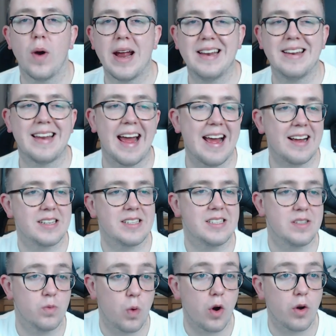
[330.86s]
Index,
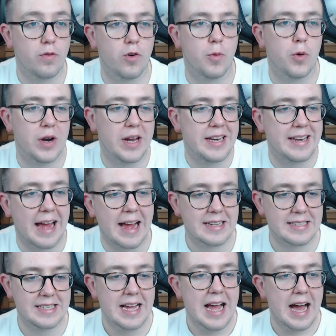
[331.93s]
World Football
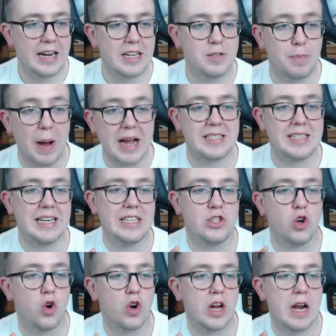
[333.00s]
Index, and it's basically
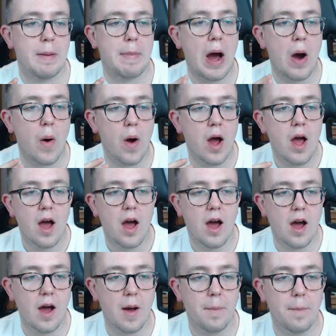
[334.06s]
talking about
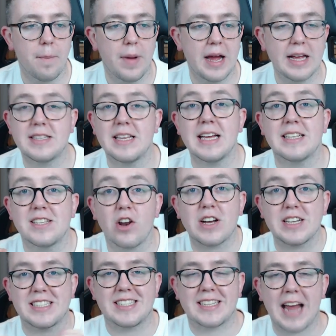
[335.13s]
um, it, it's like a
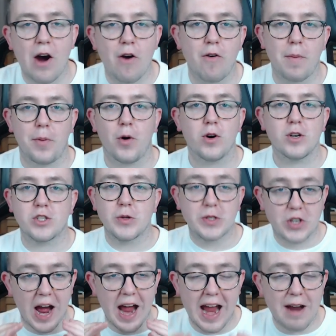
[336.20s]
scout report, so it's
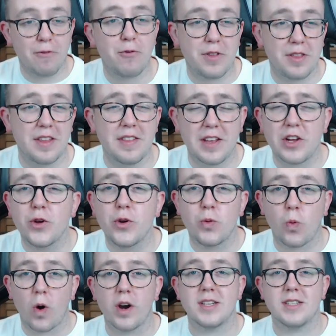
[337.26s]
got everything that you'd
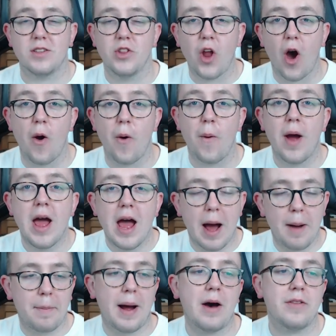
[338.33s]
want to know
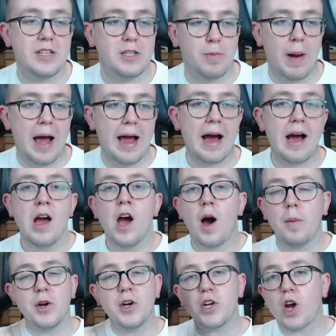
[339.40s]
about this player. I'm
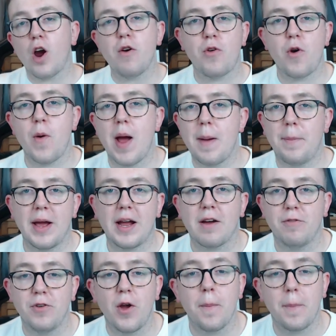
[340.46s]
going to go through it and pick a
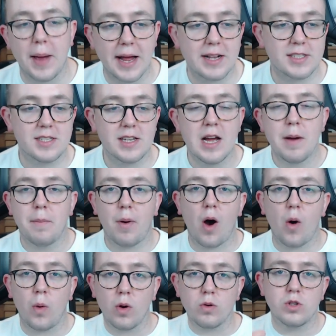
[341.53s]
few bits, but I
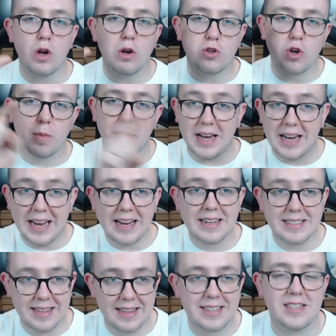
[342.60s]
will also drop the link
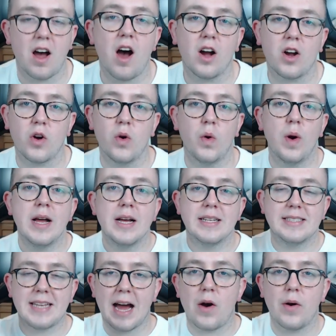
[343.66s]
to this article
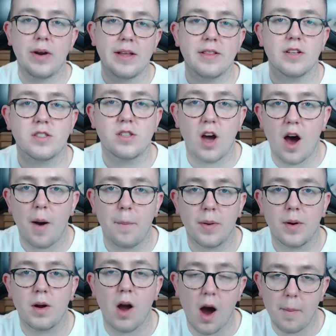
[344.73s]
down in the
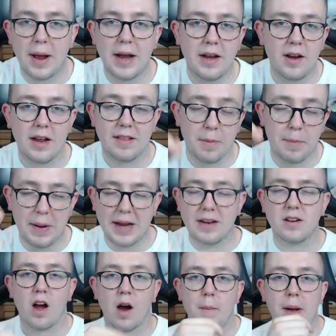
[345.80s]
top comment, in the
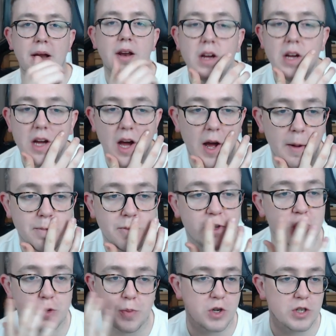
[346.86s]
pinned comment, um,
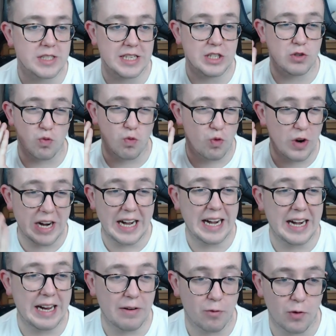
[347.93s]
just because it is
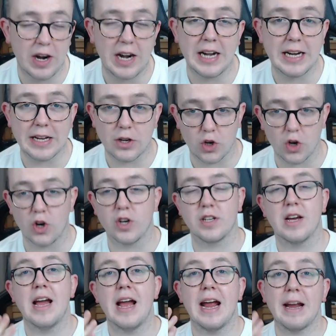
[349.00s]
really, really good,
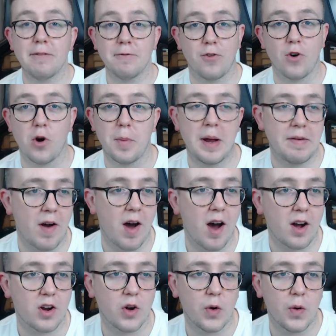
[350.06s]
informative
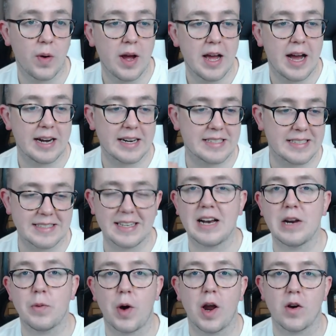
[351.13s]
article, and it's exactly
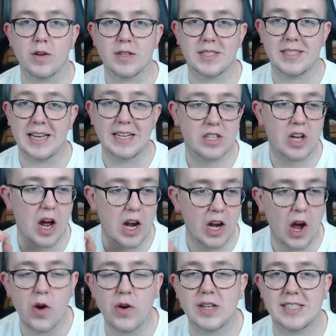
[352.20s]
what I like to see. It's got a
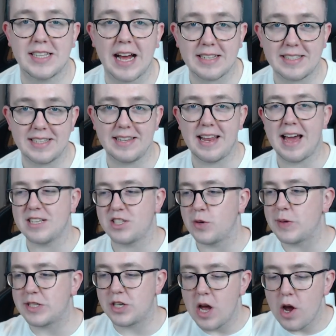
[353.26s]
load of stats in there, so
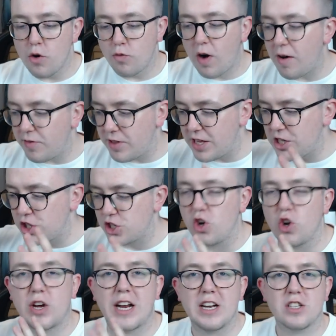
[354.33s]
it's rather than just
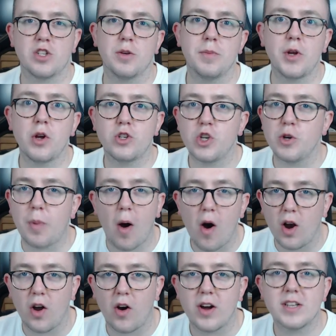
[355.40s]
looking at some YouTube
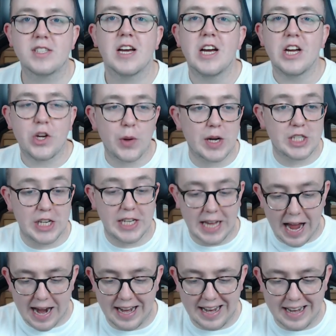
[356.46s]
highlights, you actually
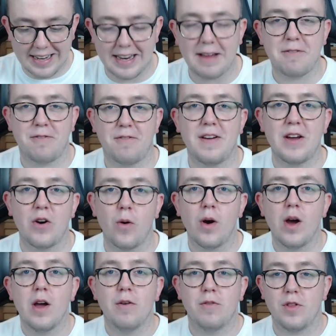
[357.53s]
get an in-depth feel
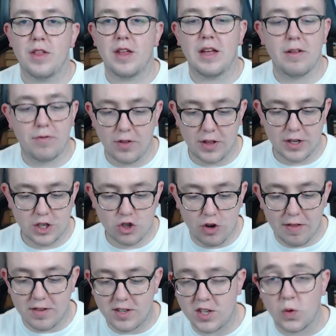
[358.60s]
for the for the
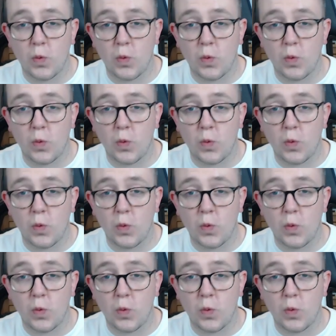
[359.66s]
strengths and